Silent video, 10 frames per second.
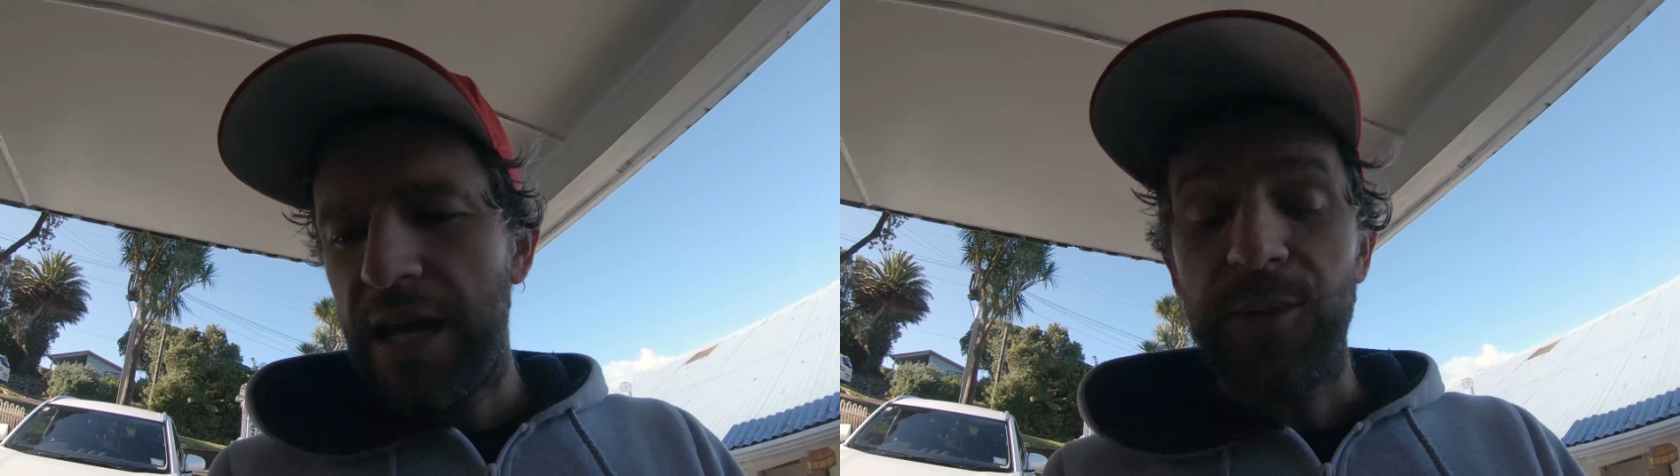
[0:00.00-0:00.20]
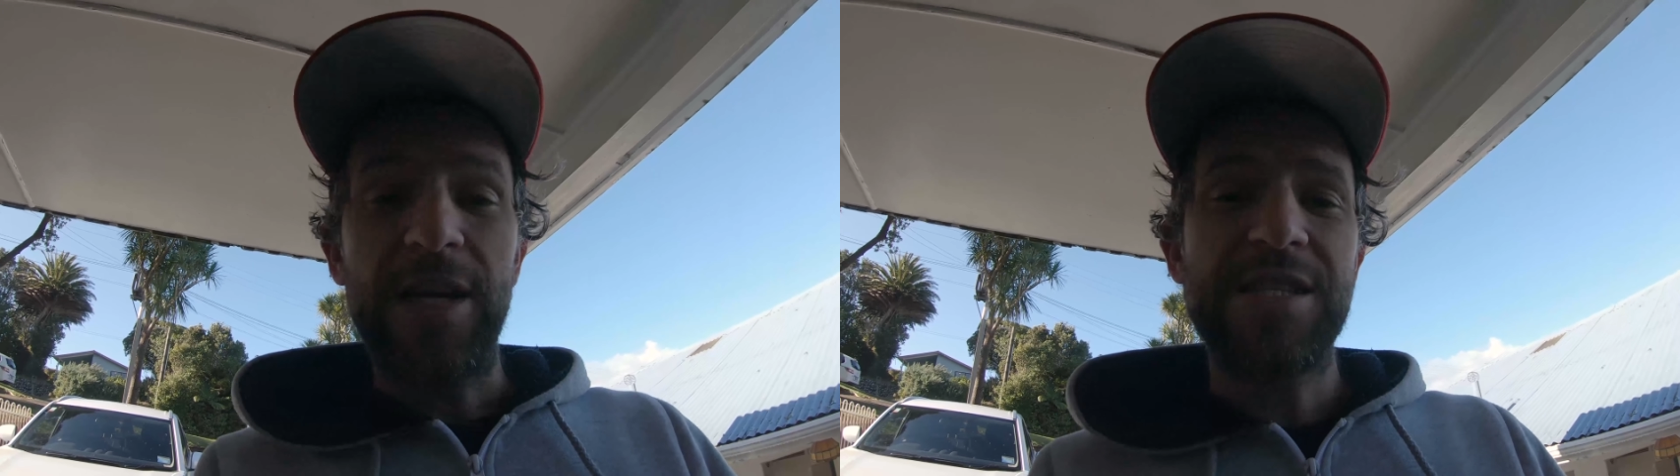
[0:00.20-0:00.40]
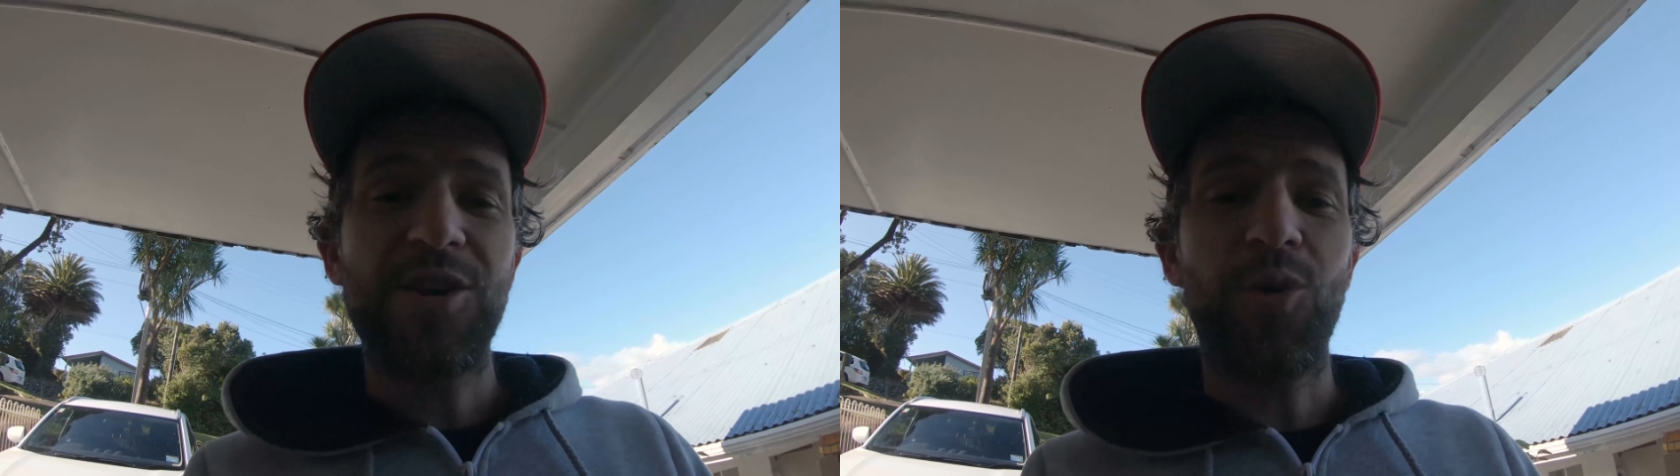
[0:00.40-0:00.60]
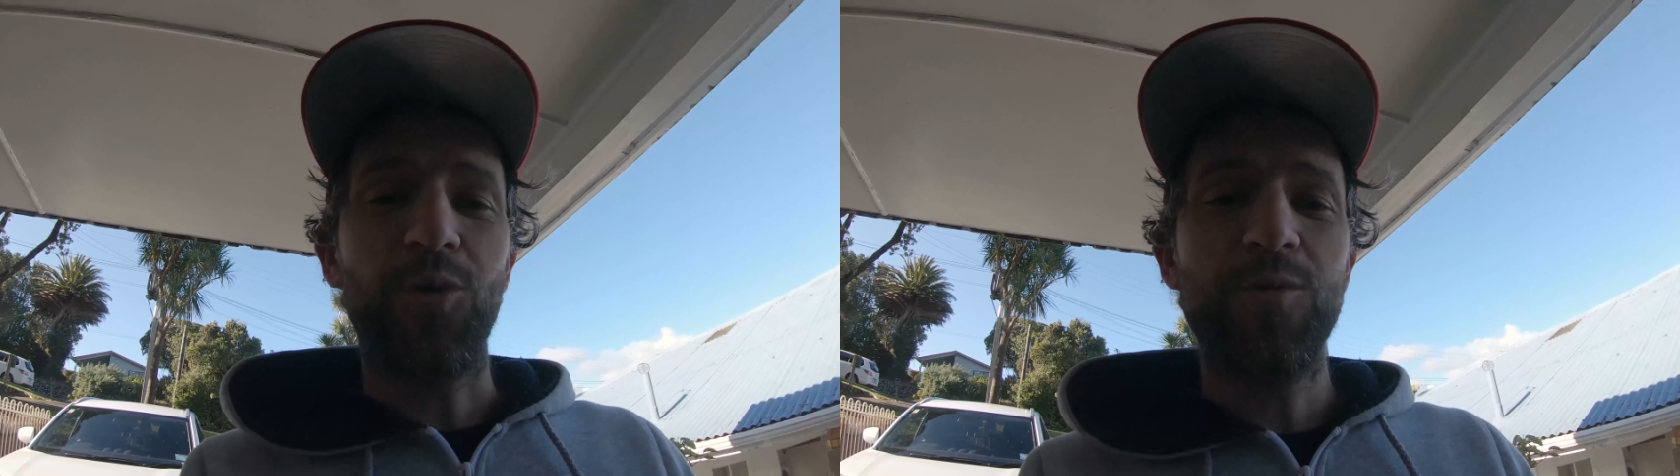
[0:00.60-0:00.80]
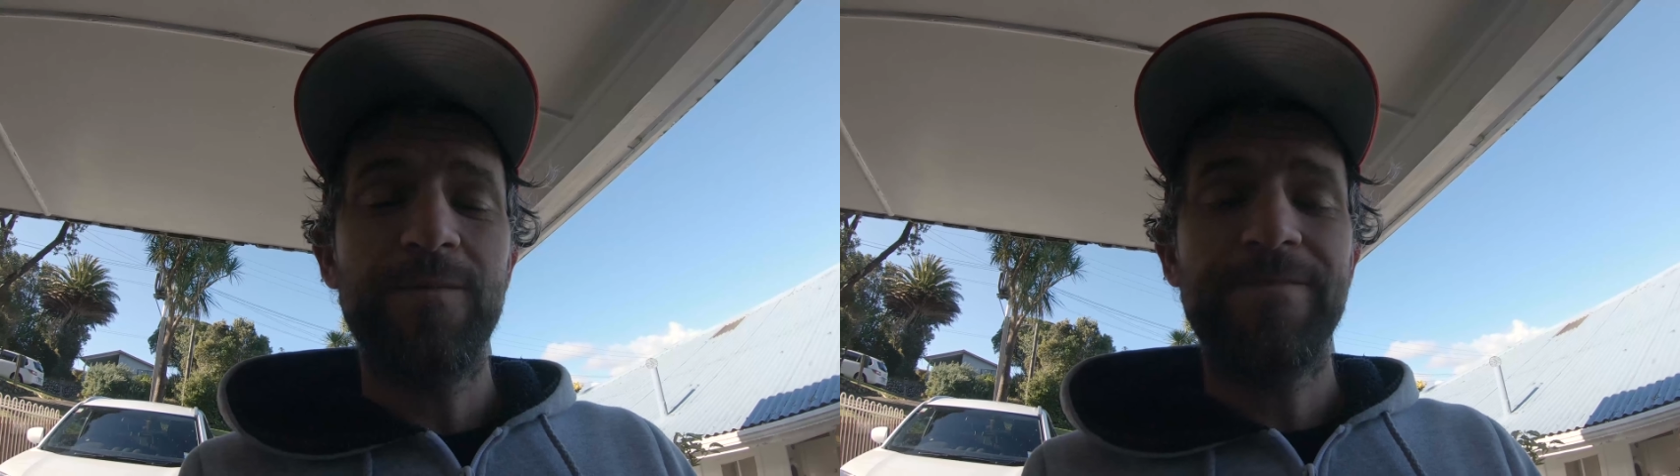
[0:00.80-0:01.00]
Anyway,
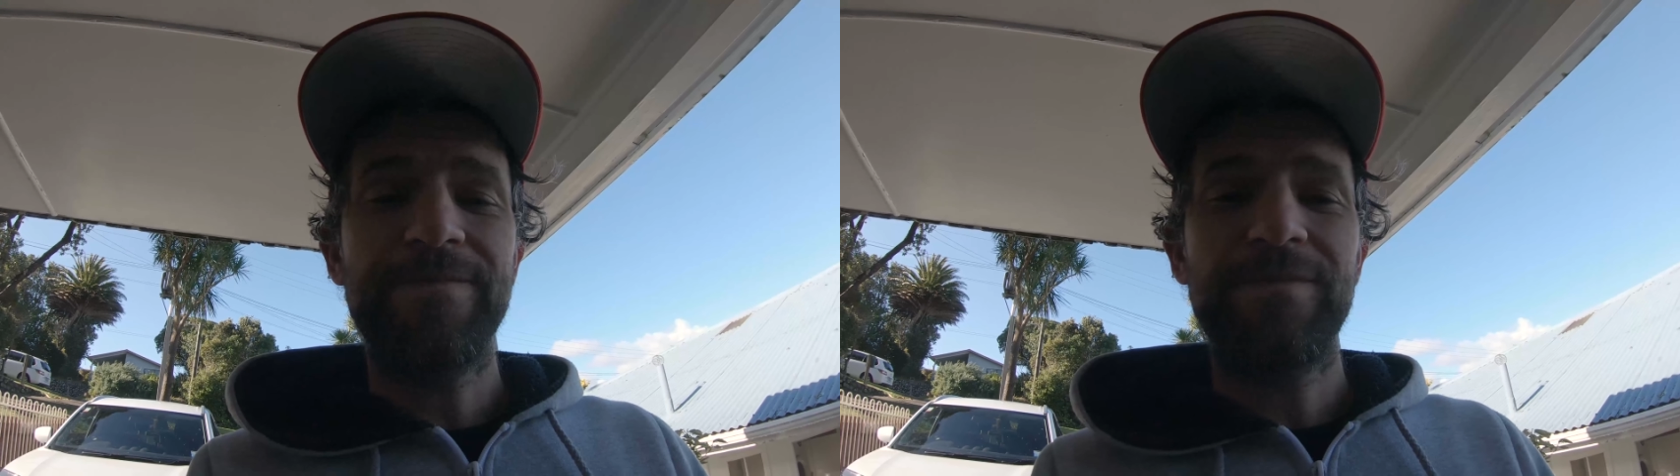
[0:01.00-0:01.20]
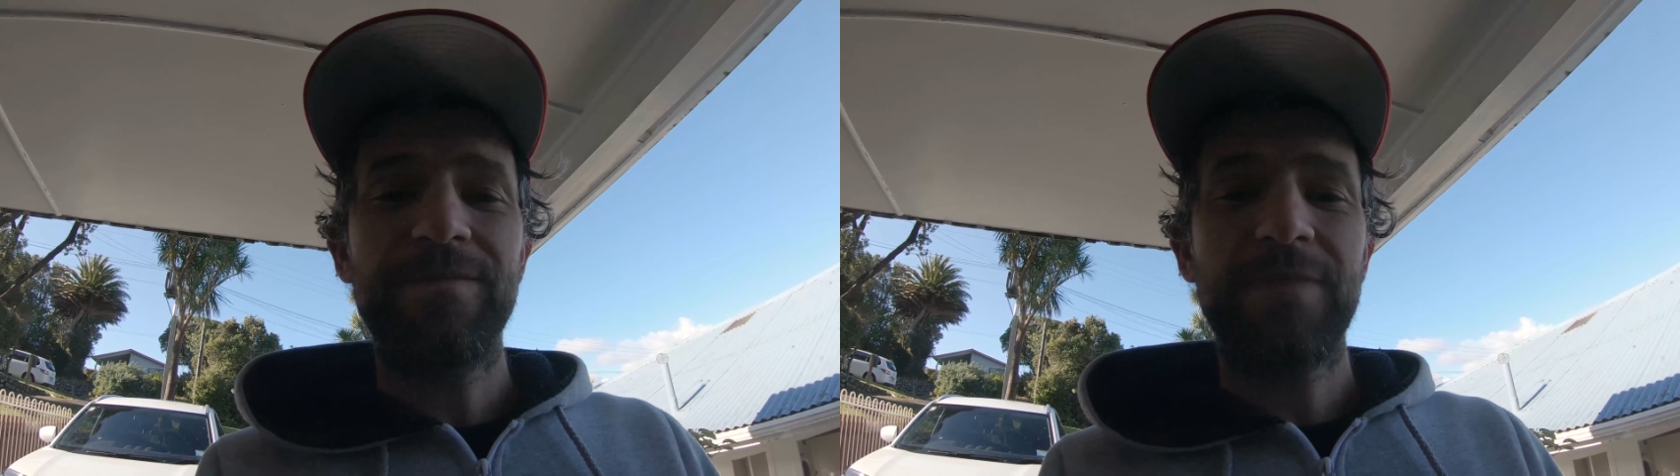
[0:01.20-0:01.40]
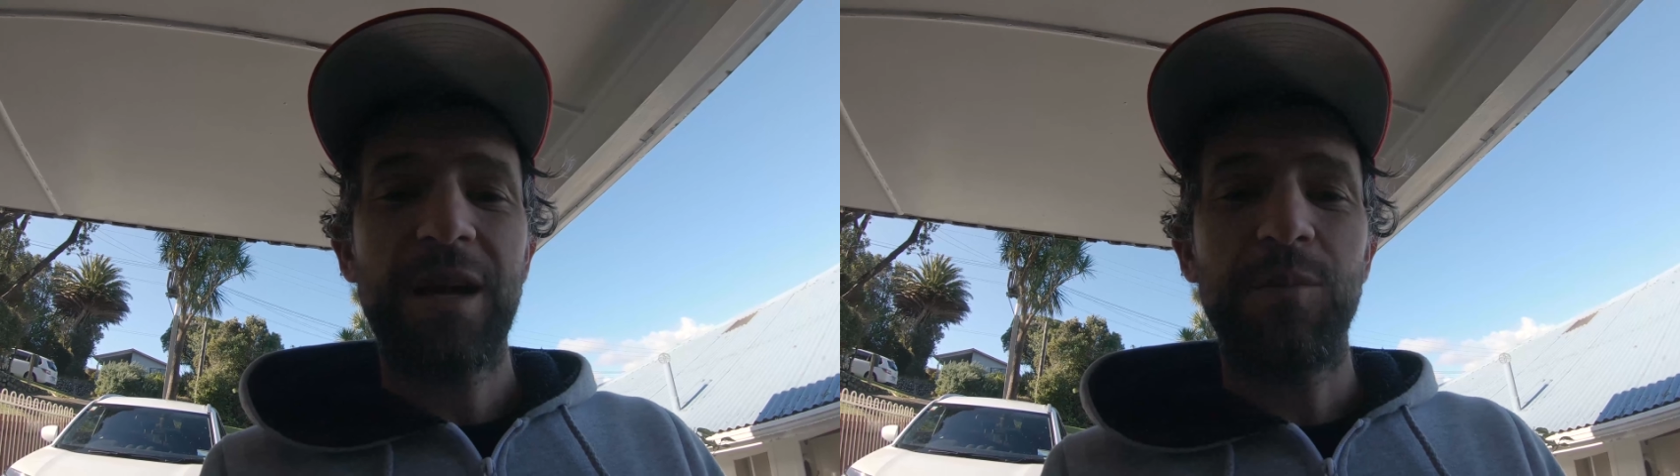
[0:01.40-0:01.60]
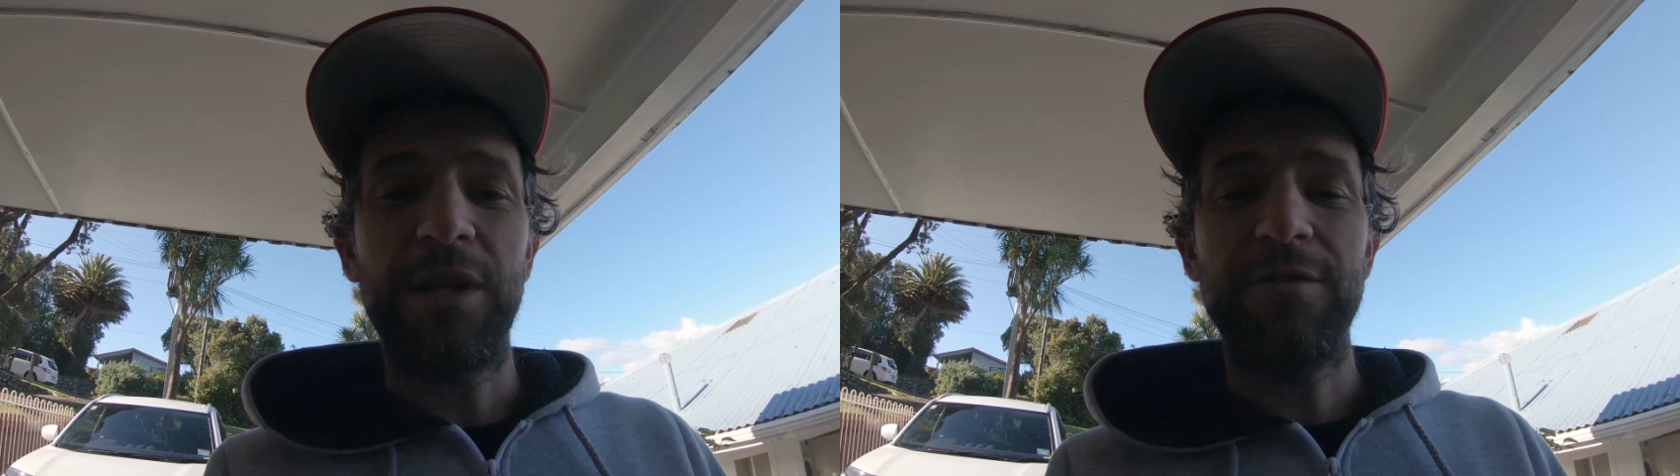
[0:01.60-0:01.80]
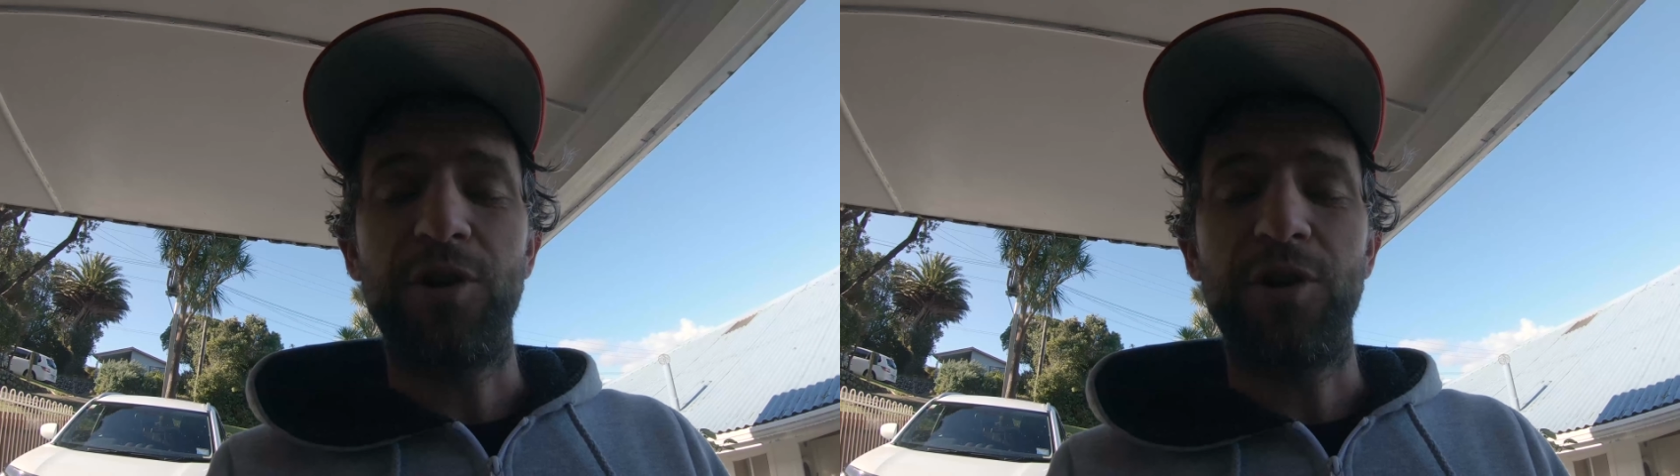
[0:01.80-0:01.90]
so believe